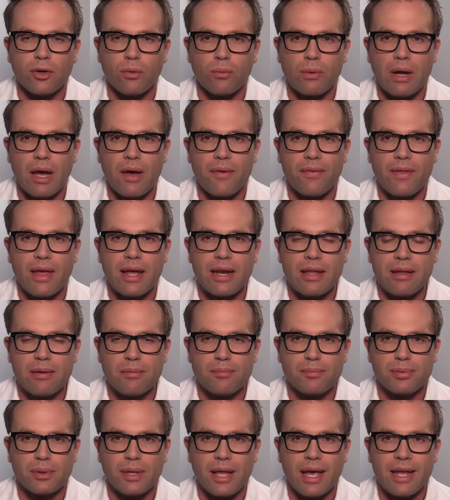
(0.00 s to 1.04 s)
around that
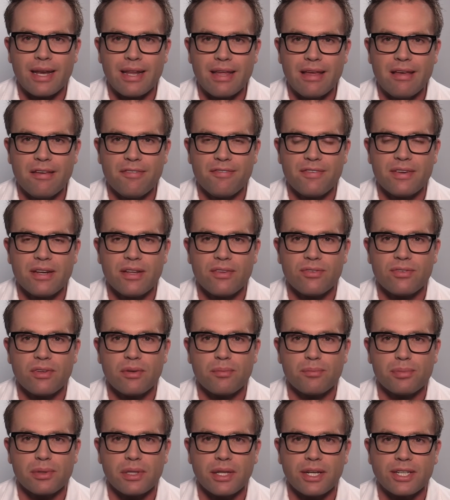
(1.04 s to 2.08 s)
implant if it is
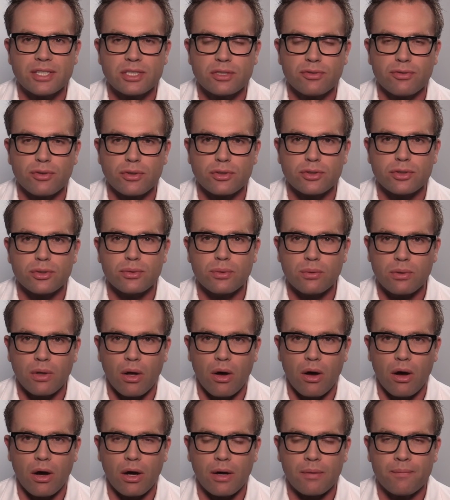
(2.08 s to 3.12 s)
in place for too
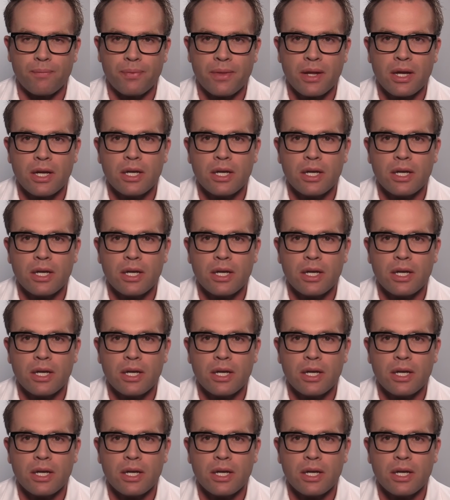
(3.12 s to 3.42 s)
long.